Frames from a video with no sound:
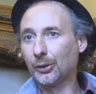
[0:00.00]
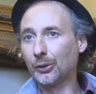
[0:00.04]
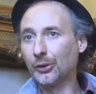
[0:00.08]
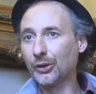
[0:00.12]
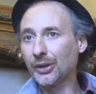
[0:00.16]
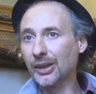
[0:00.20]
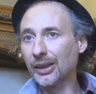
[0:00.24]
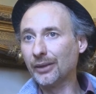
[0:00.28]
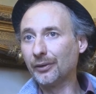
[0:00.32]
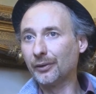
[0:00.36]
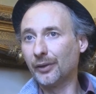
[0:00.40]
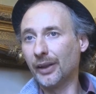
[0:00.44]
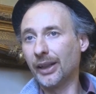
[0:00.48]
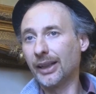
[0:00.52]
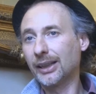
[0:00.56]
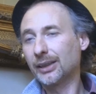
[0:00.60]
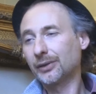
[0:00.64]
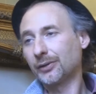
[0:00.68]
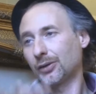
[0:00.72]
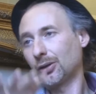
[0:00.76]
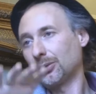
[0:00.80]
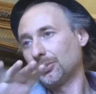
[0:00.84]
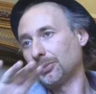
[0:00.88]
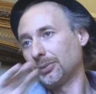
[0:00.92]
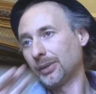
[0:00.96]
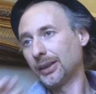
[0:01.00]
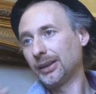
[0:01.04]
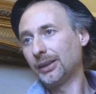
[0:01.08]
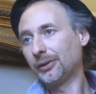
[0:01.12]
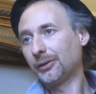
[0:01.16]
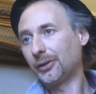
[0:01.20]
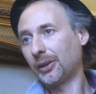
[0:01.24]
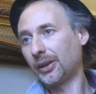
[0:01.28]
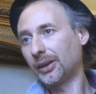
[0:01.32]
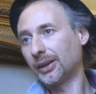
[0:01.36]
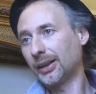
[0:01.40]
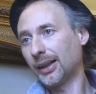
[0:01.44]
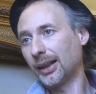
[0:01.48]
see things from a
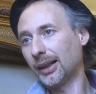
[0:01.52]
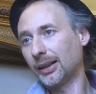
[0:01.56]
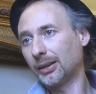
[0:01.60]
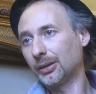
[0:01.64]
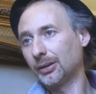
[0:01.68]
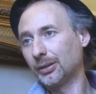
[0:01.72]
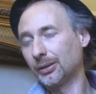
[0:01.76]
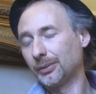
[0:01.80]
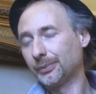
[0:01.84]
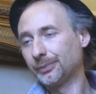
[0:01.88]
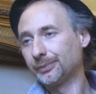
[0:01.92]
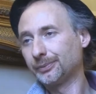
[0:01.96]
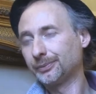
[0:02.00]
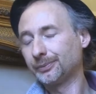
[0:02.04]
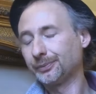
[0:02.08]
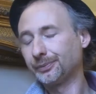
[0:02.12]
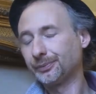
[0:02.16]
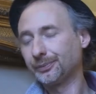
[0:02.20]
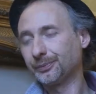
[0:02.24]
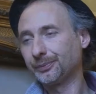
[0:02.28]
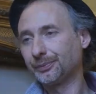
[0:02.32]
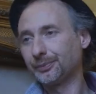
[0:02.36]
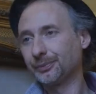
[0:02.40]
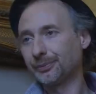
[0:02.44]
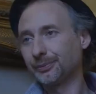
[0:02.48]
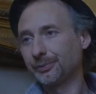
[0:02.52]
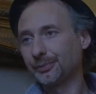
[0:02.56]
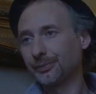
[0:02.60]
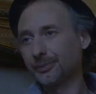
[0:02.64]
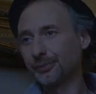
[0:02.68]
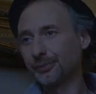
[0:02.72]
different angle. But